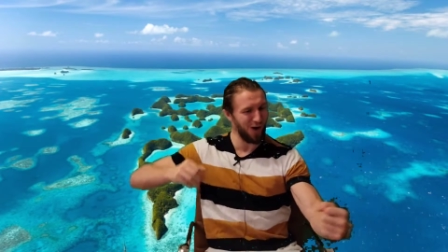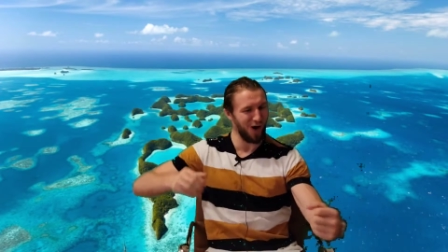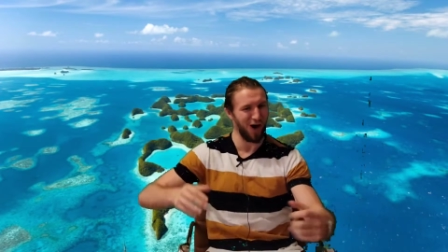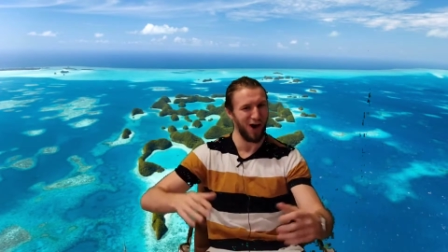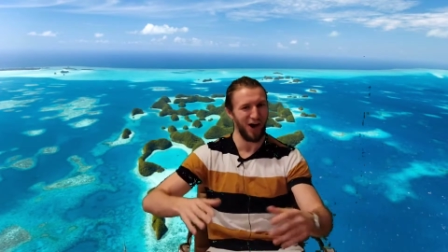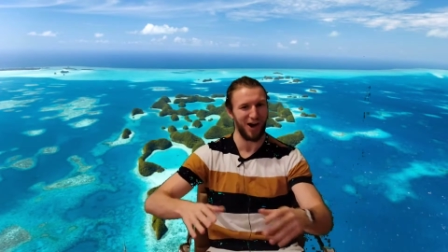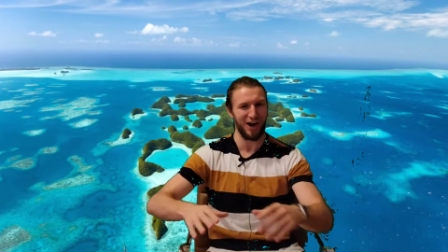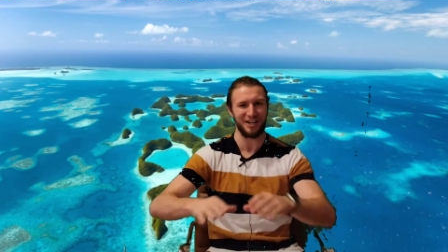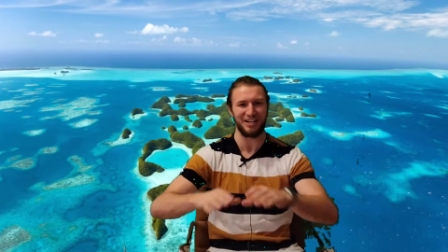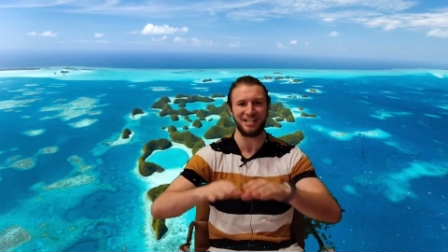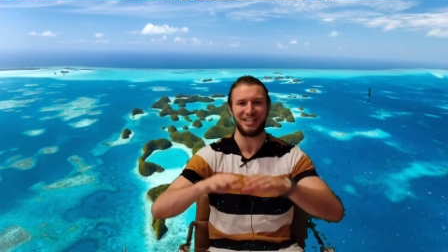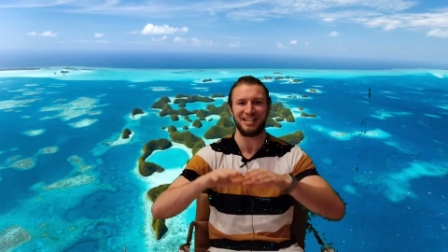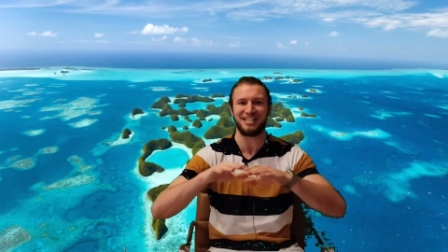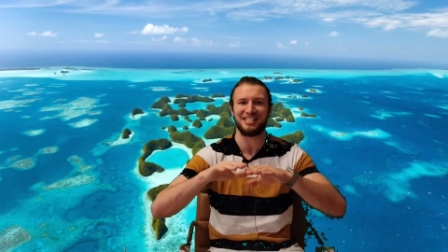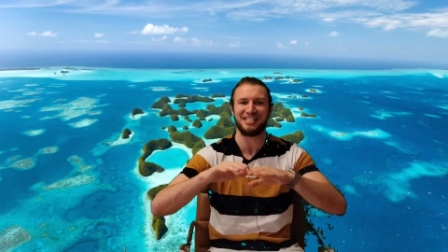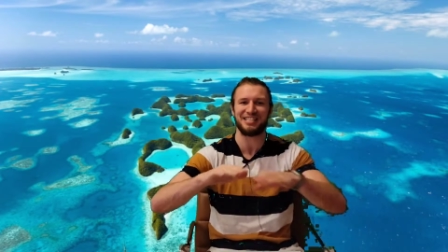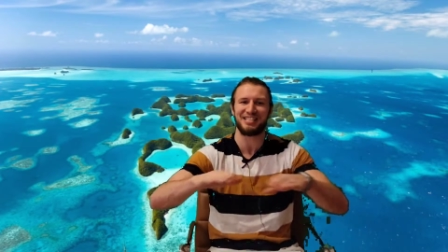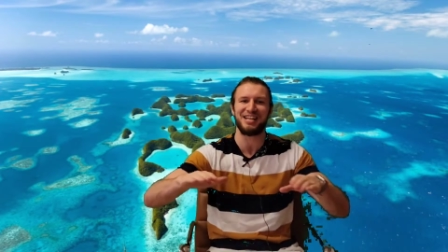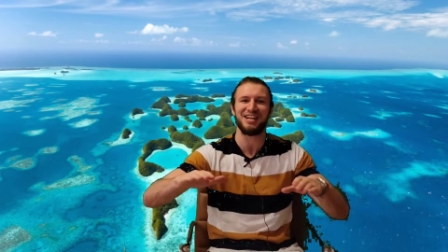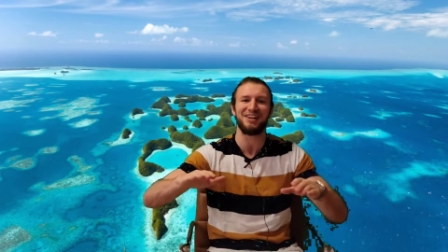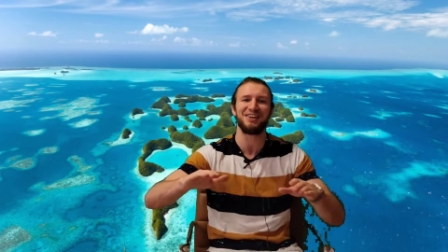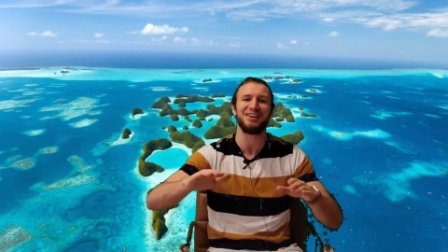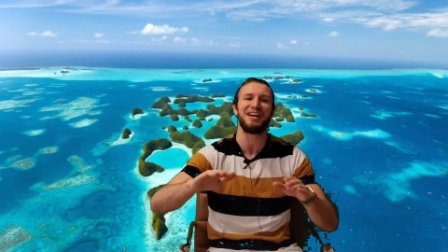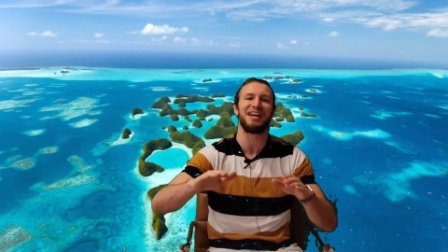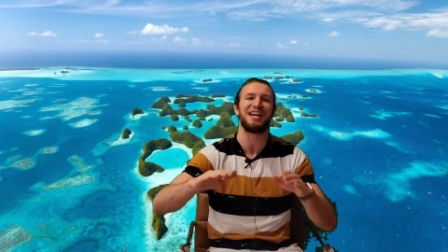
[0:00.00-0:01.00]
hard.
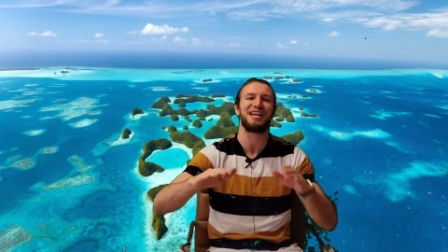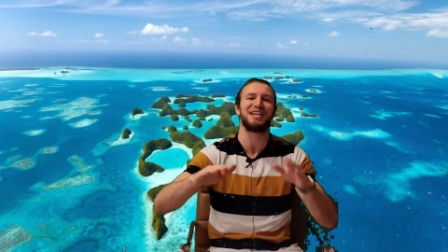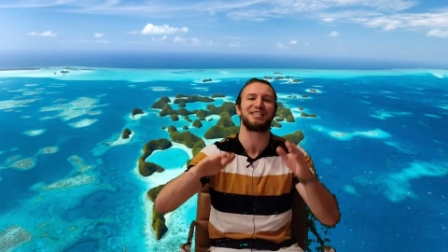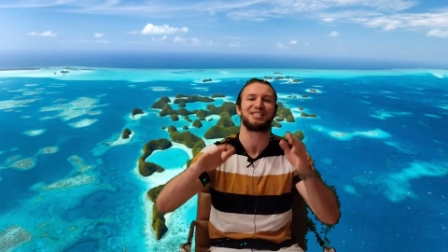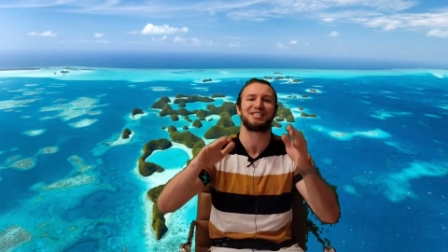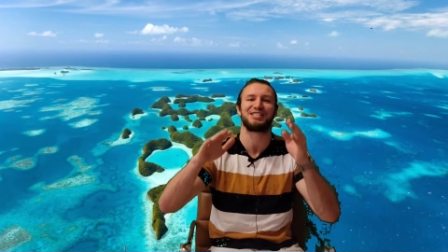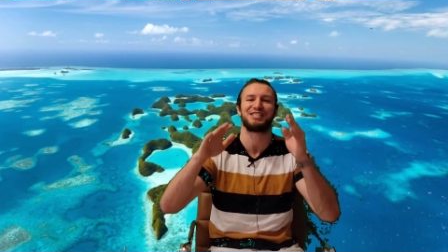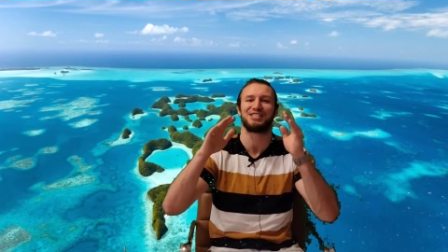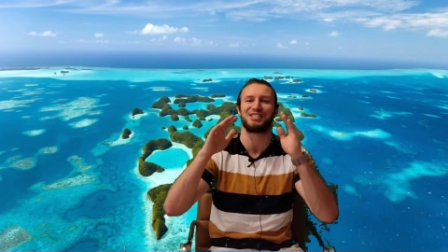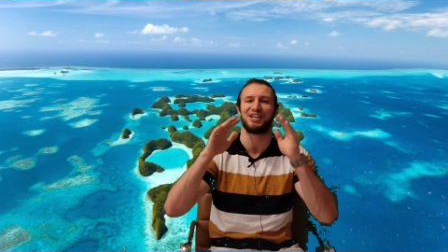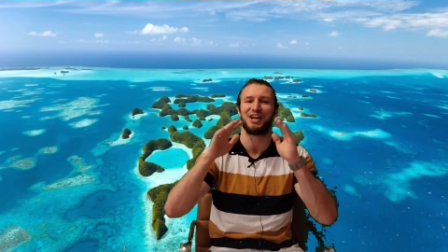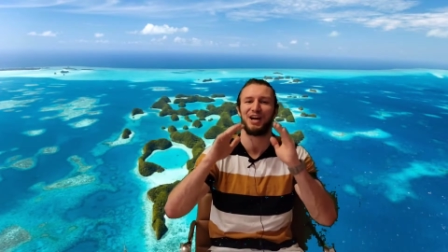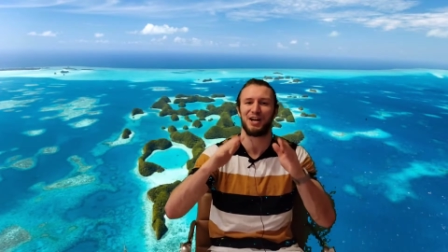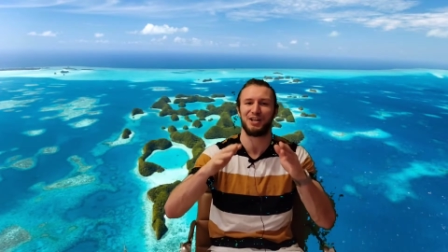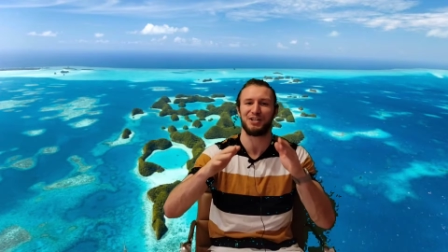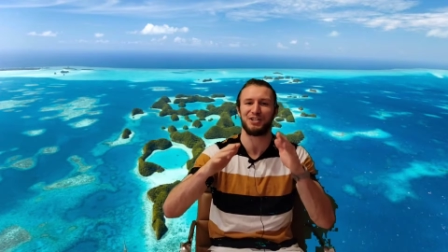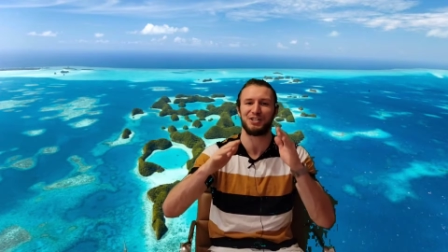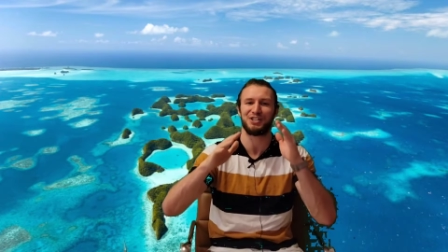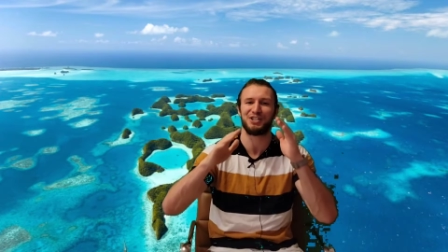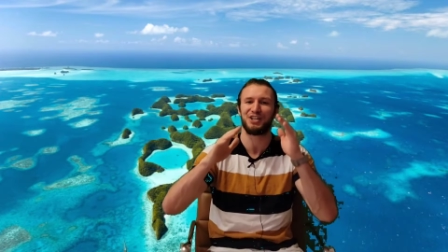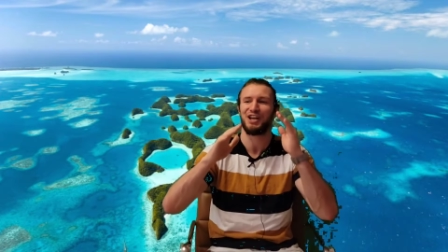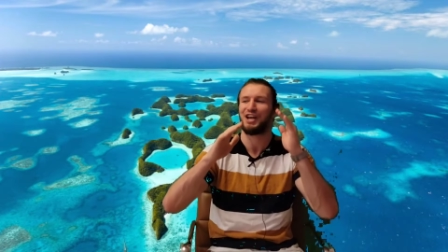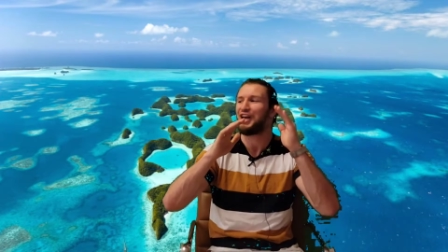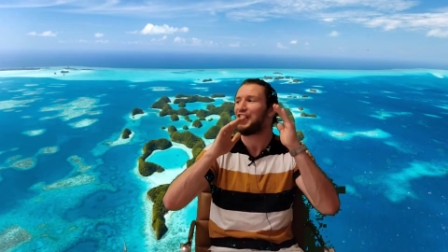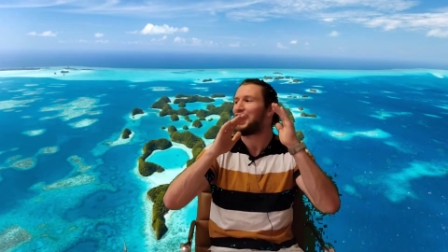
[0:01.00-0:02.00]
Naseer is such